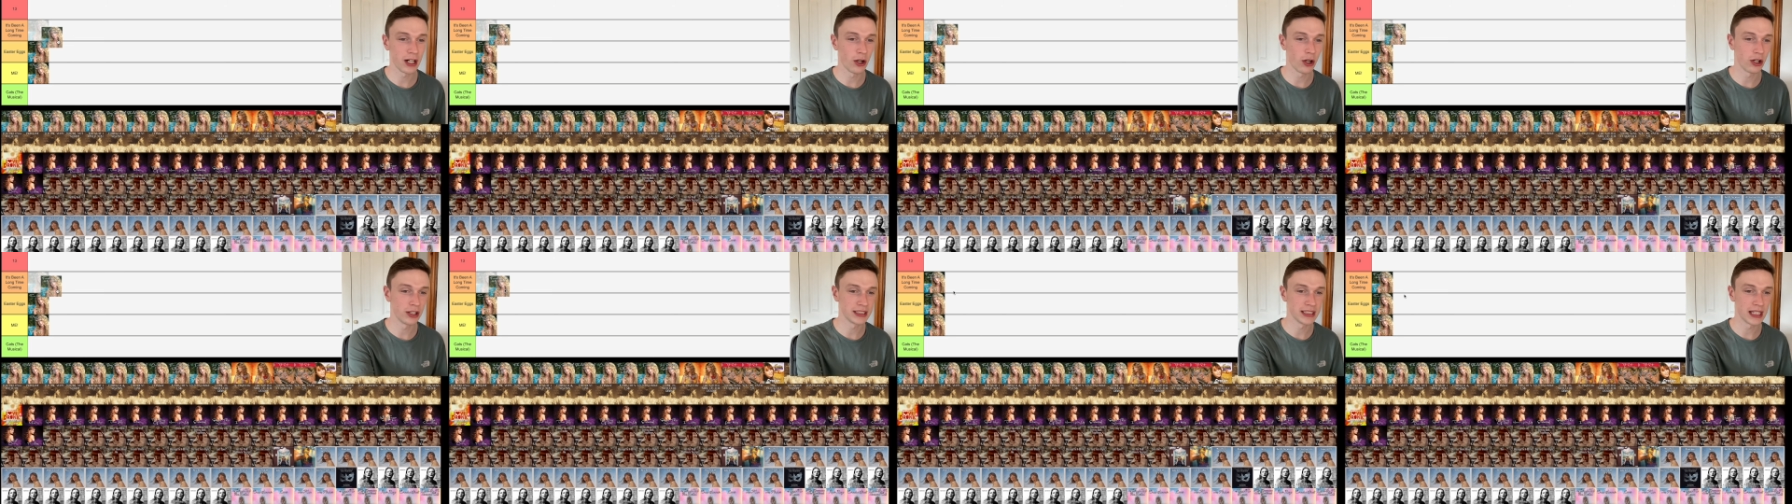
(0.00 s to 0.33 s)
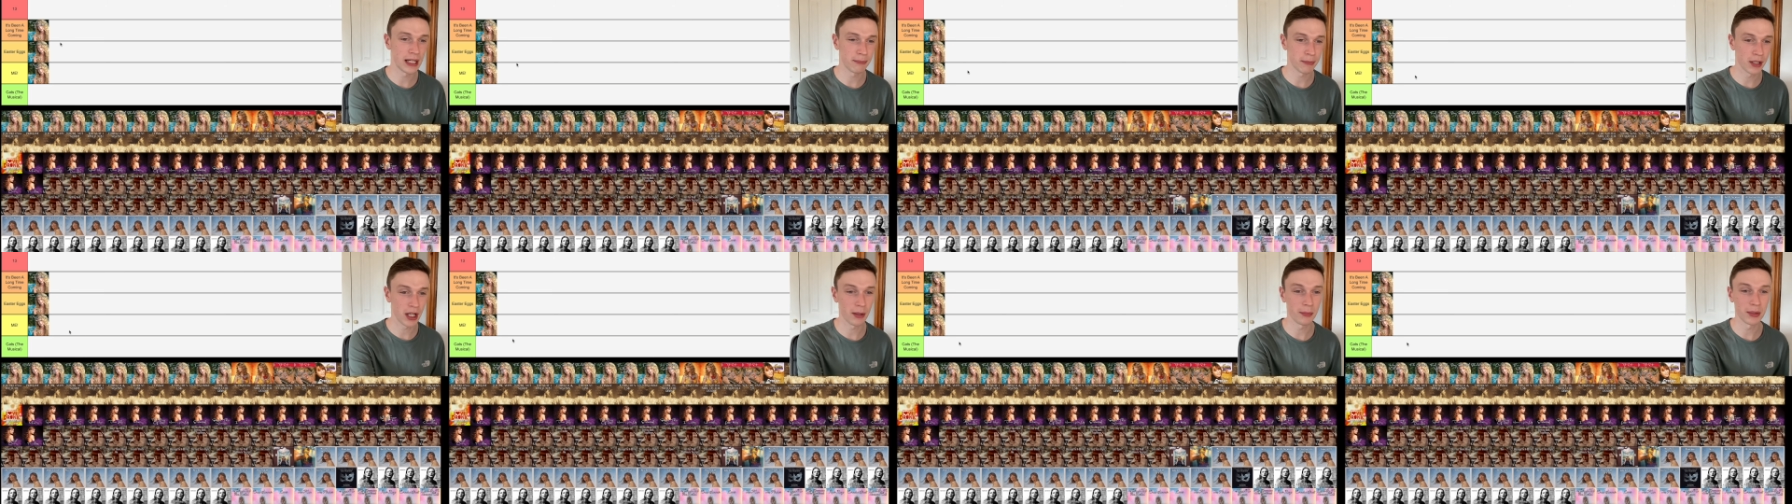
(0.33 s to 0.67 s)
long
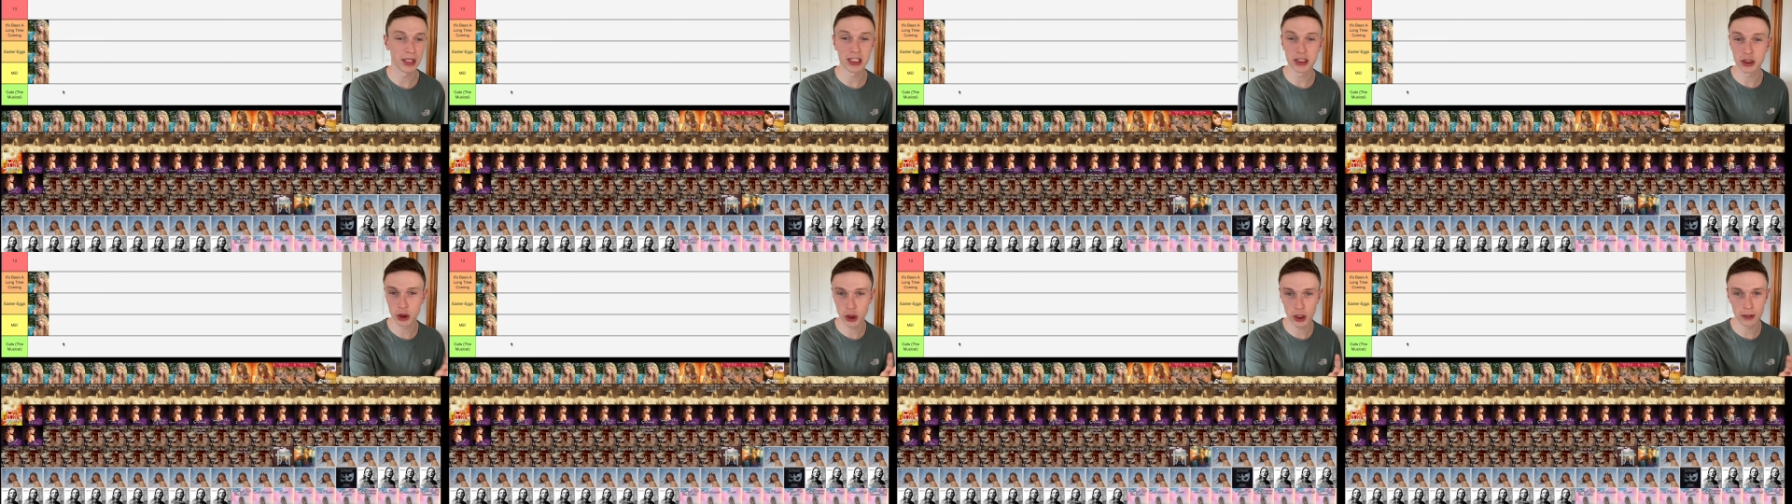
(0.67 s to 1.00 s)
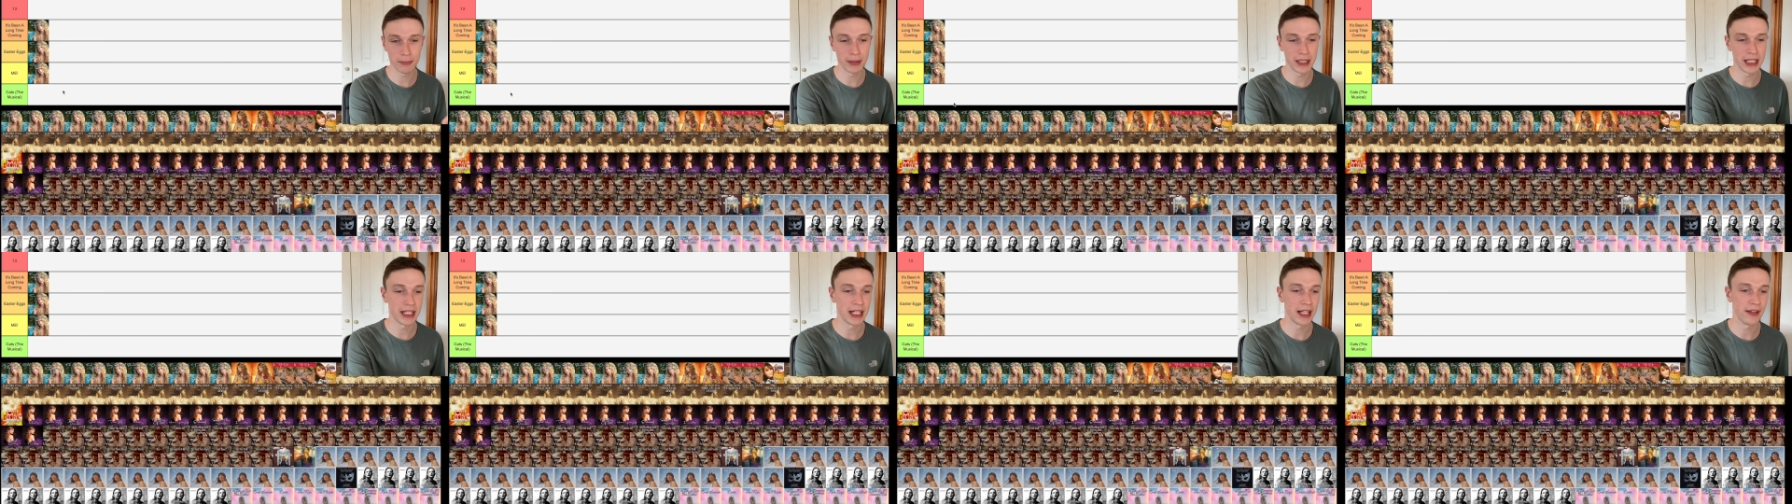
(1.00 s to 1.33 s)
time coming. Should have
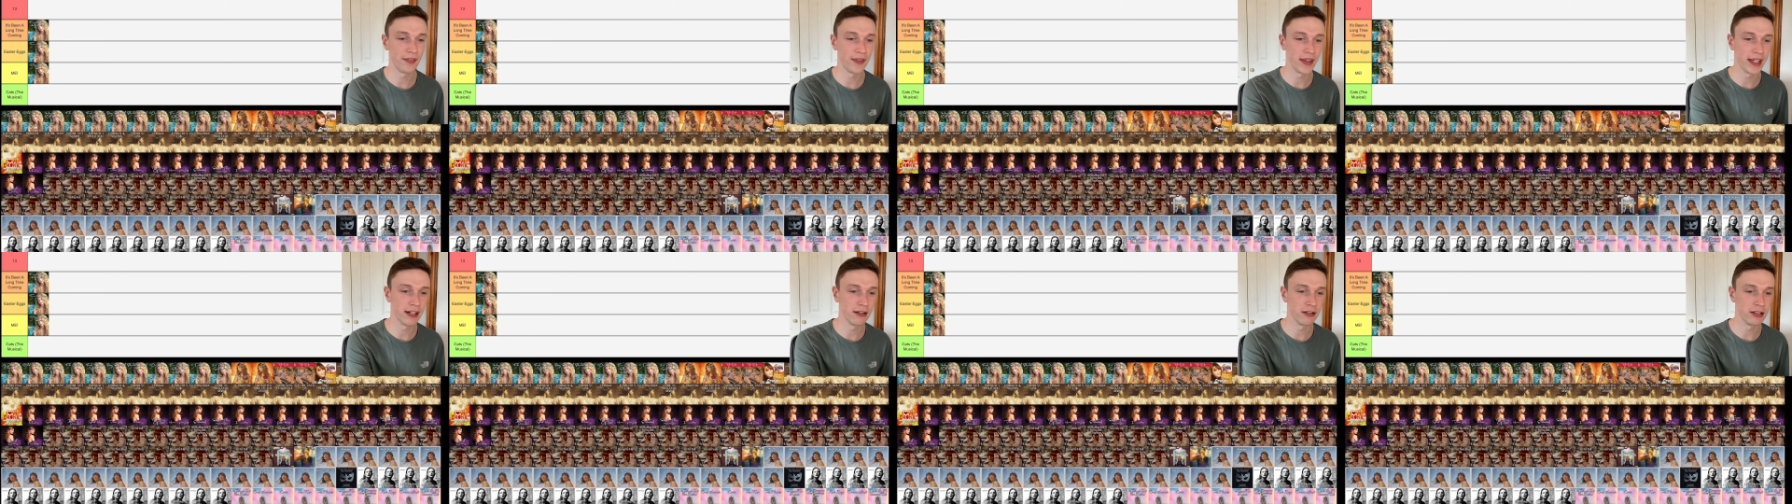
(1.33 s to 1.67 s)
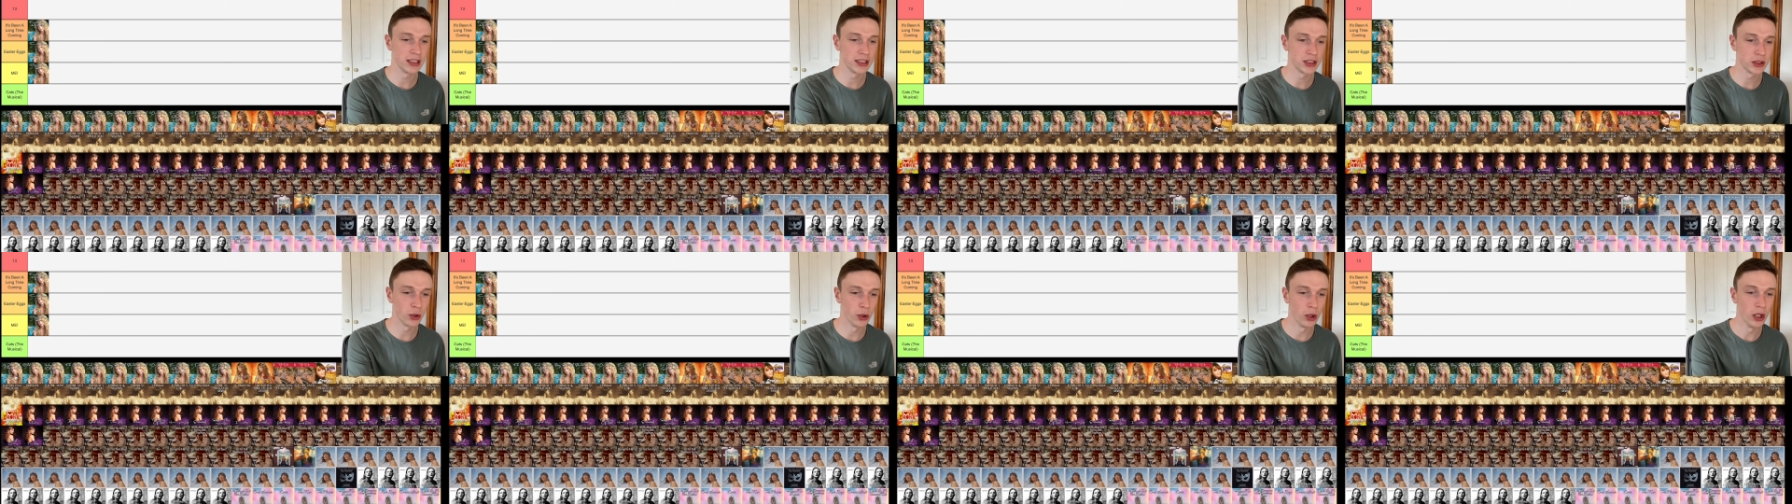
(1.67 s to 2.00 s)
been in the
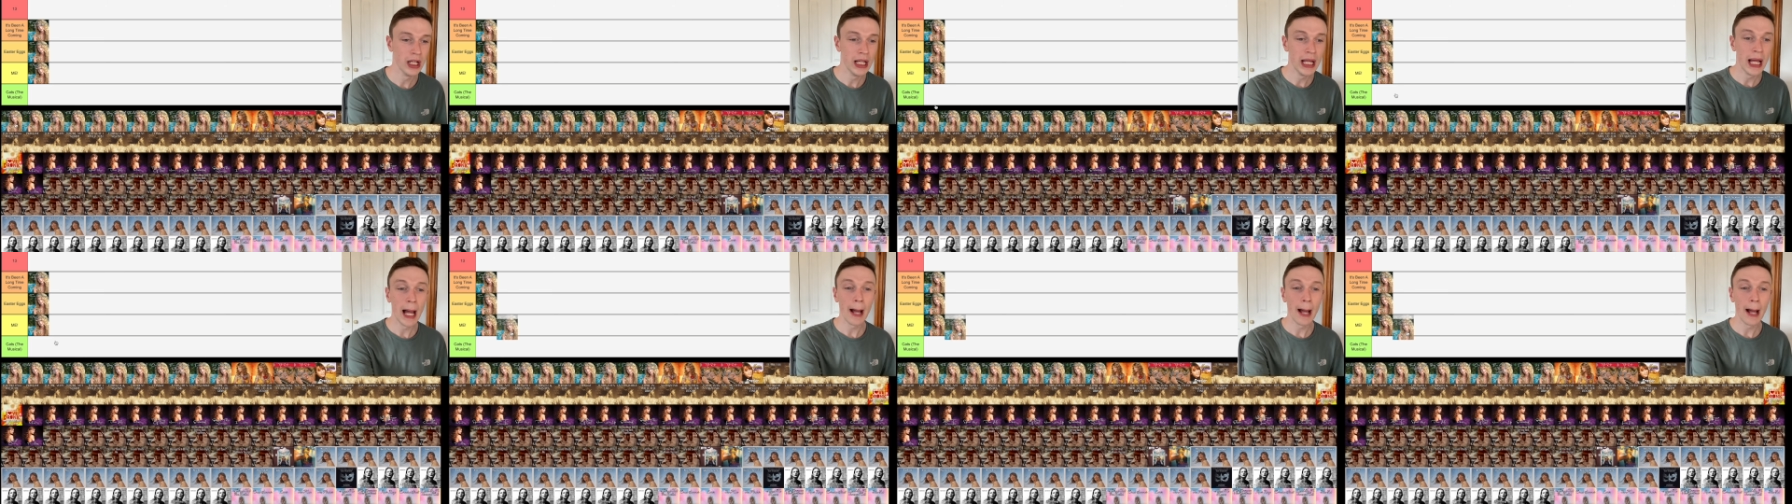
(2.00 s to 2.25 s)
Eras Tour.